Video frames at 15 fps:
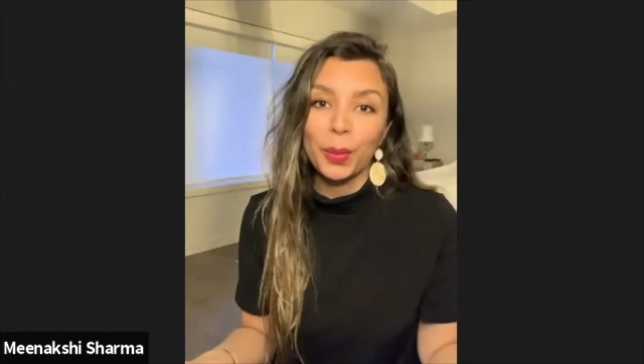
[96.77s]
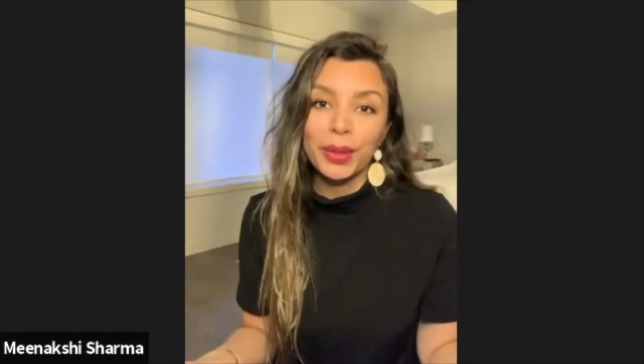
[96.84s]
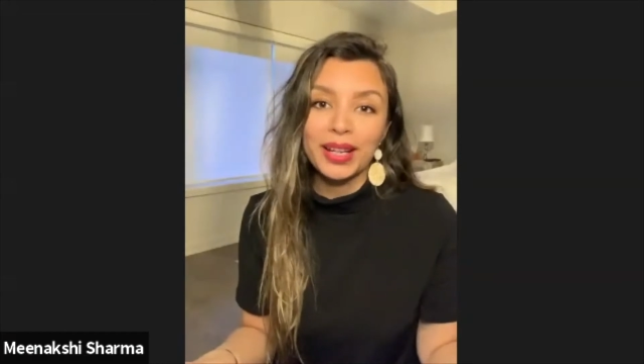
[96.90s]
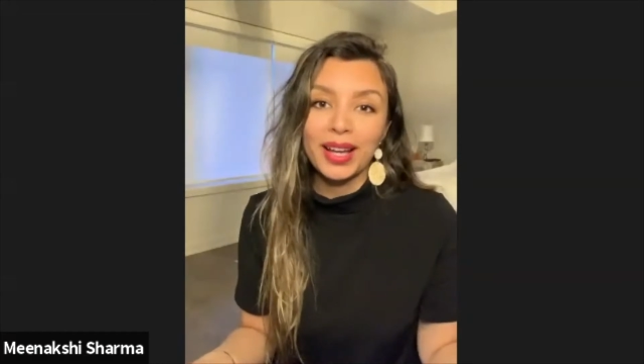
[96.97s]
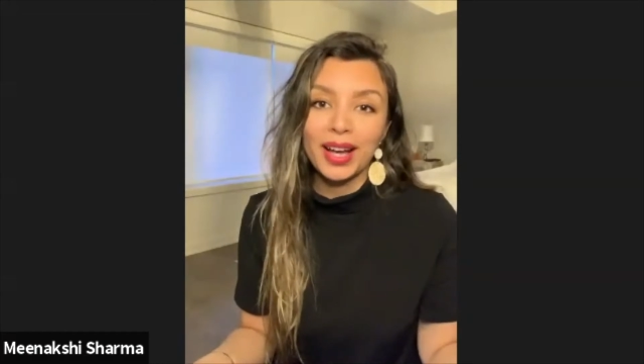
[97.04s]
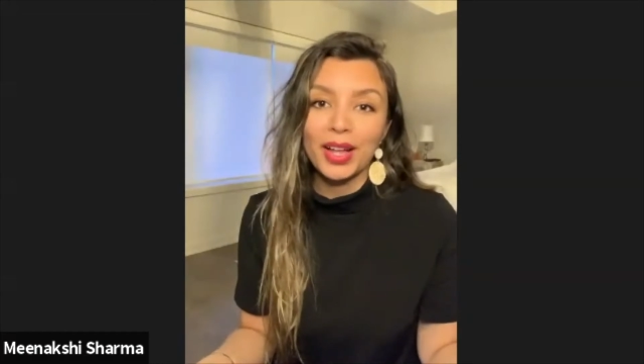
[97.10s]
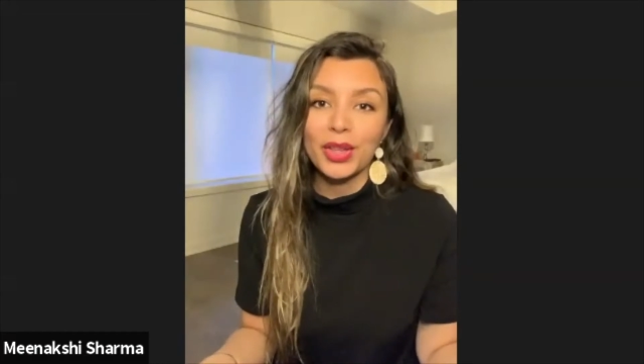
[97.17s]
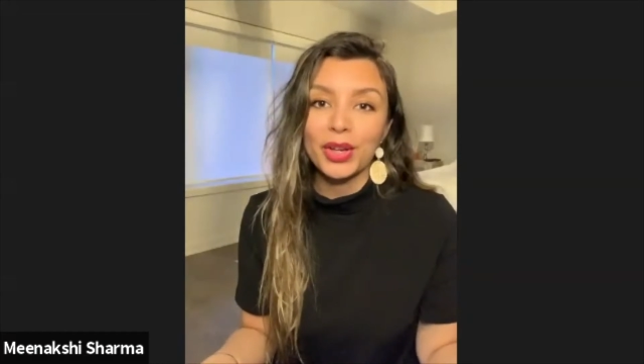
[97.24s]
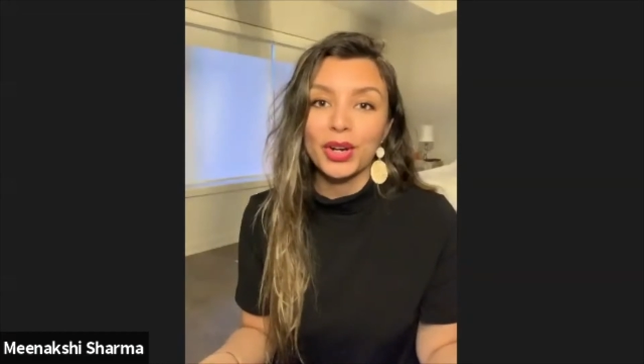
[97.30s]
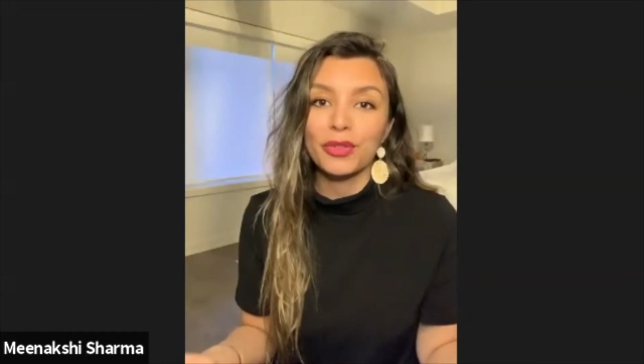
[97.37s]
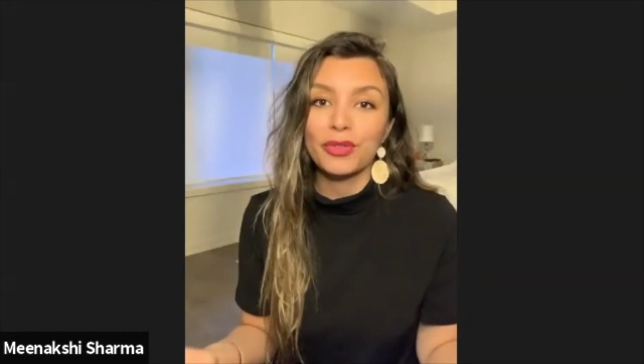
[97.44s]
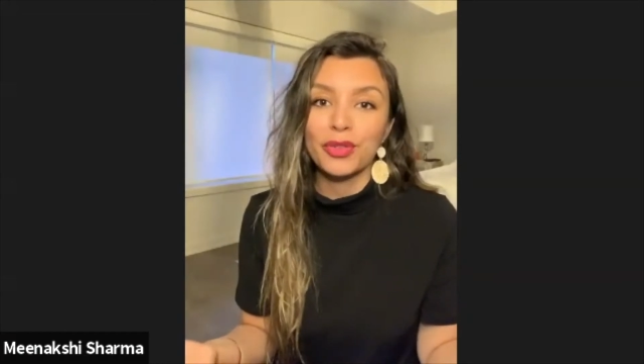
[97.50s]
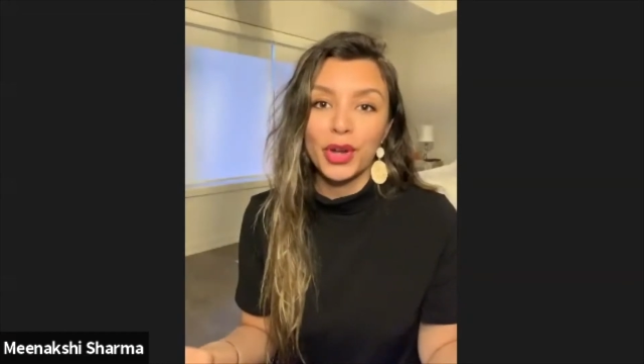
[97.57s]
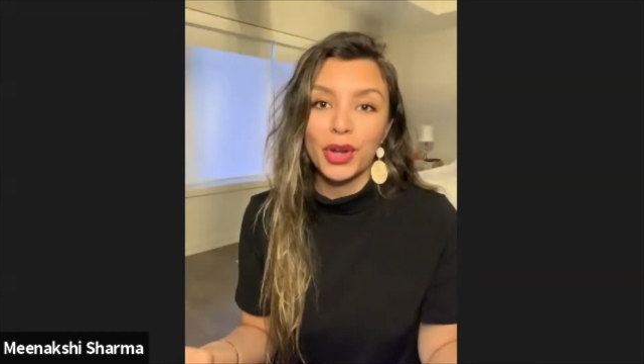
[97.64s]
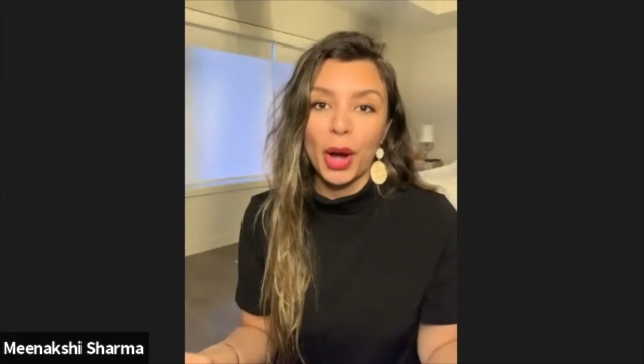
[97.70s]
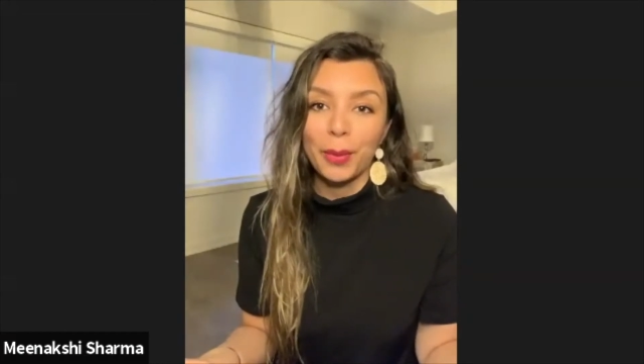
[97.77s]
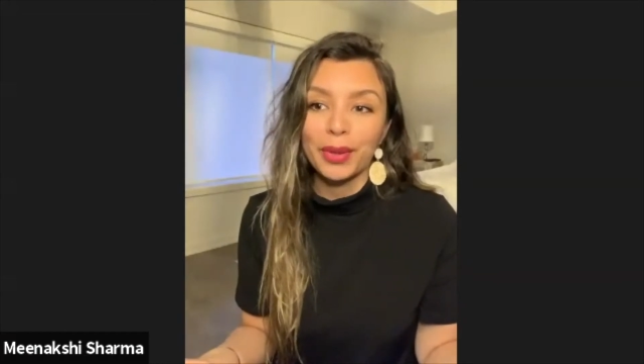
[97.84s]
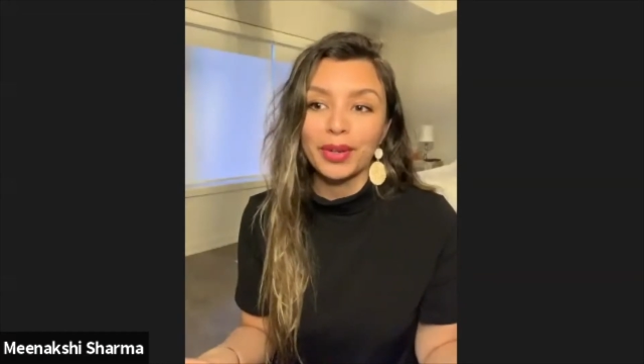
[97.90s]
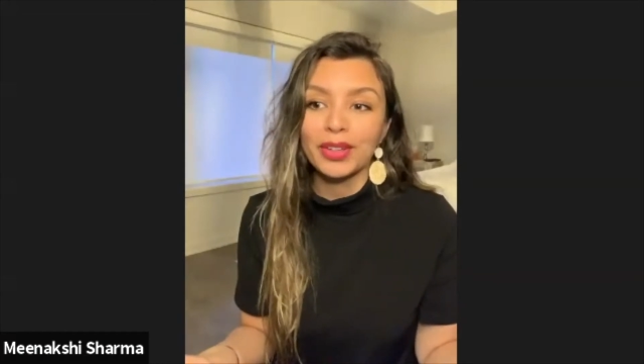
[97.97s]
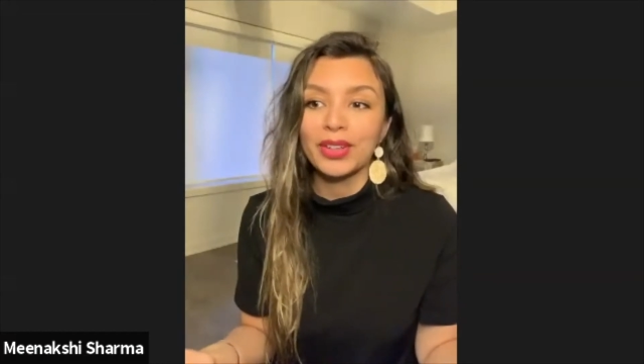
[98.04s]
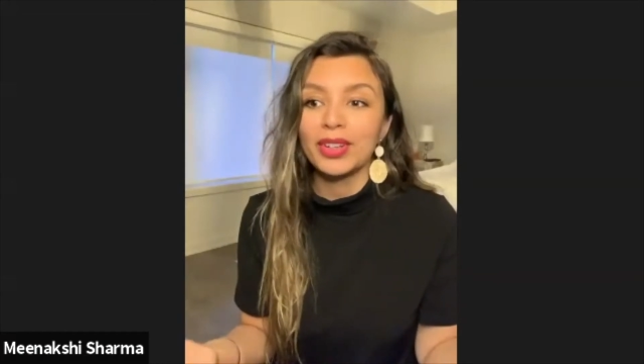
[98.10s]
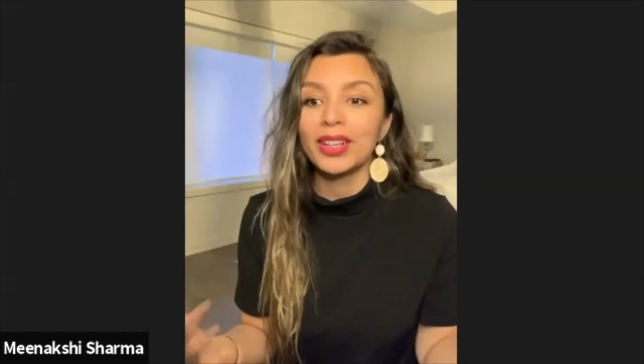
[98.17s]
many other
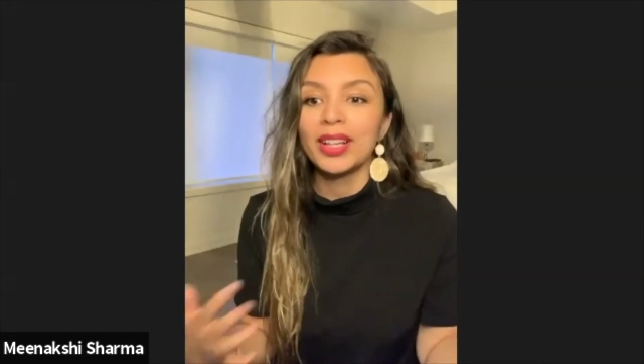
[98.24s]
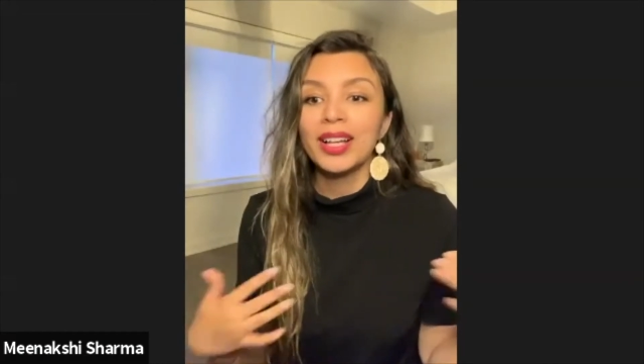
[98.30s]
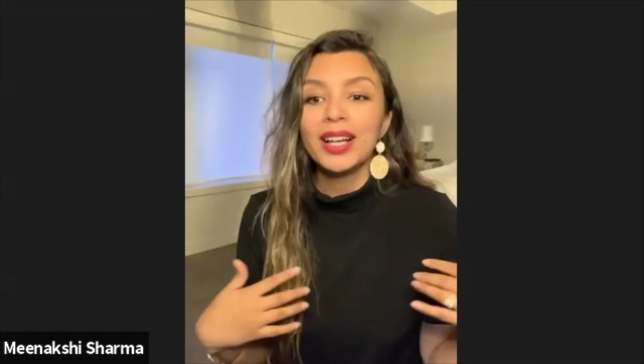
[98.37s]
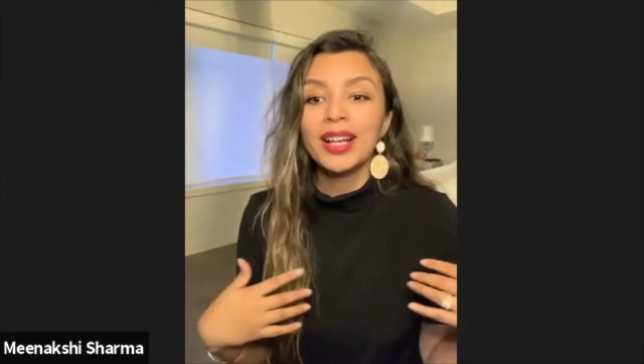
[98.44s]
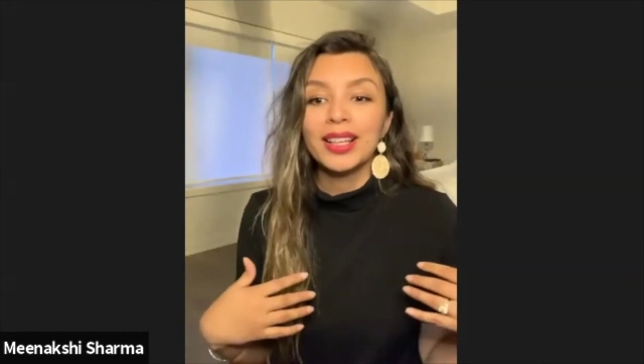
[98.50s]
phenomenal,